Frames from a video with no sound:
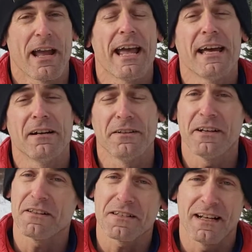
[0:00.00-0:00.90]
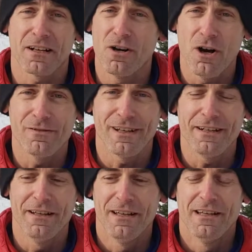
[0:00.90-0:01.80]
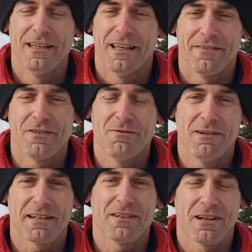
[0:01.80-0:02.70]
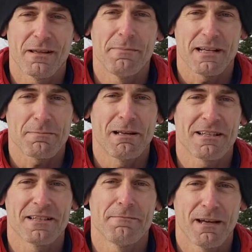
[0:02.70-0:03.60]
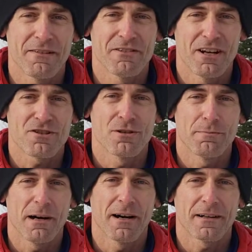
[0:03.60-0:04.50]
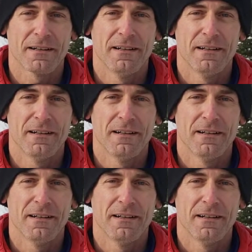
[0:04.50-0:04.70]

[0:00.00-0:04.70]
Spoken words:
And on the other side of COVID, if you want to go to the best places in Banff National Park,